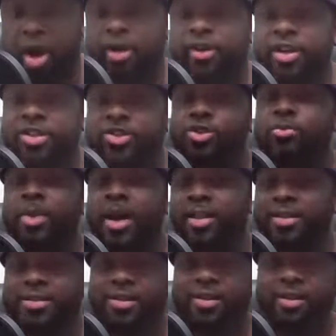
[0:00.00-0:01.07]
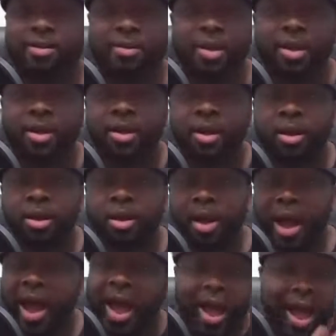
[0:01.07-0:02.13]
partnering to buy the team.
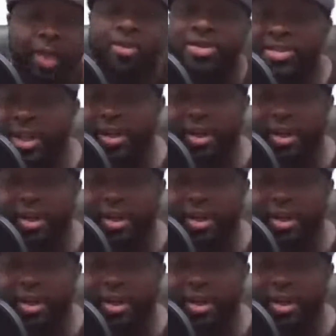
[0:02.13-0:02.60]
I would